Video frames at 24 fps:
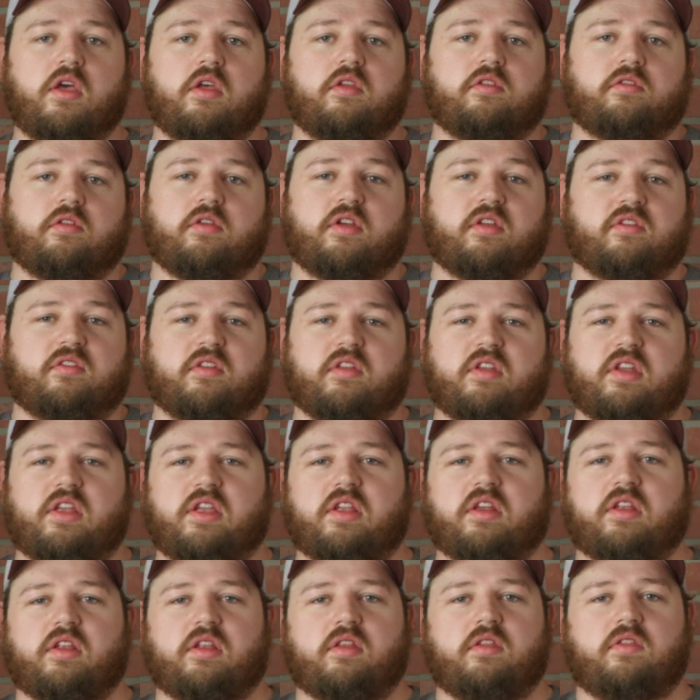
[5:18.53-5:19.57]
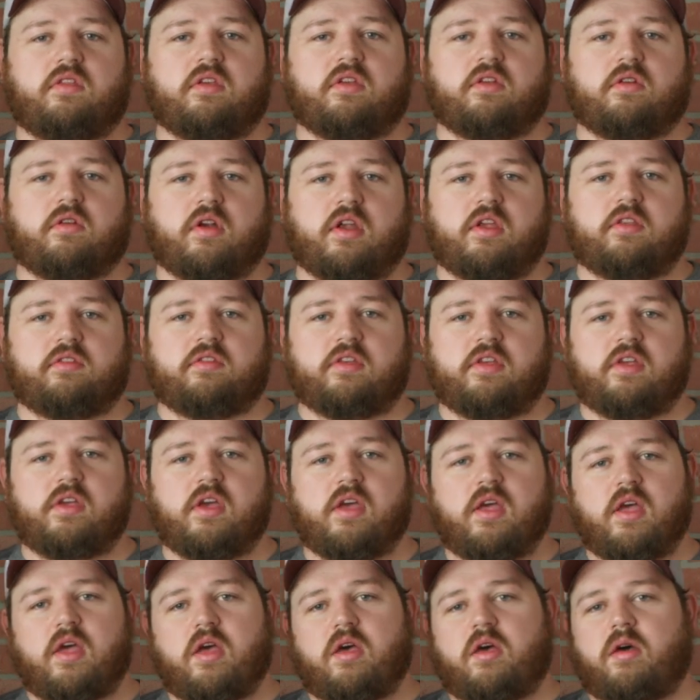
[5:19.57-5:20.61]
so it doesn't need anything crazy.
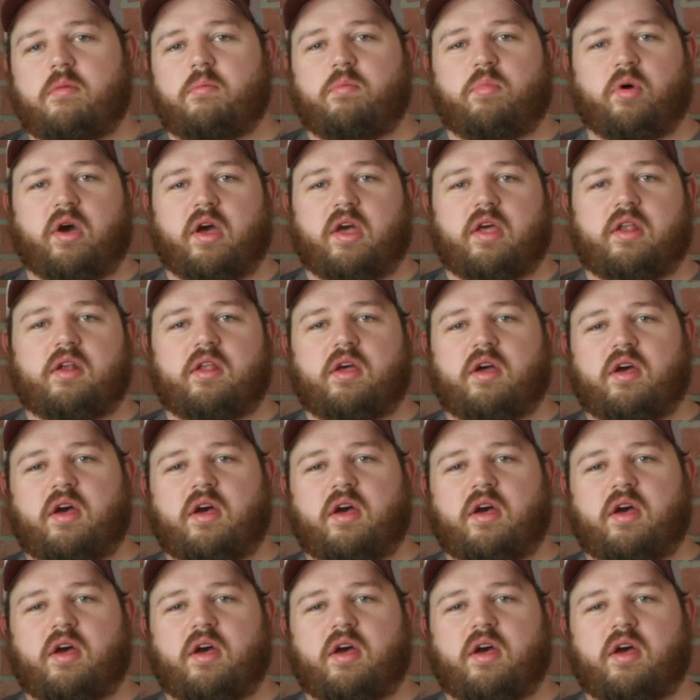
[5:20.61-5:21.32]
But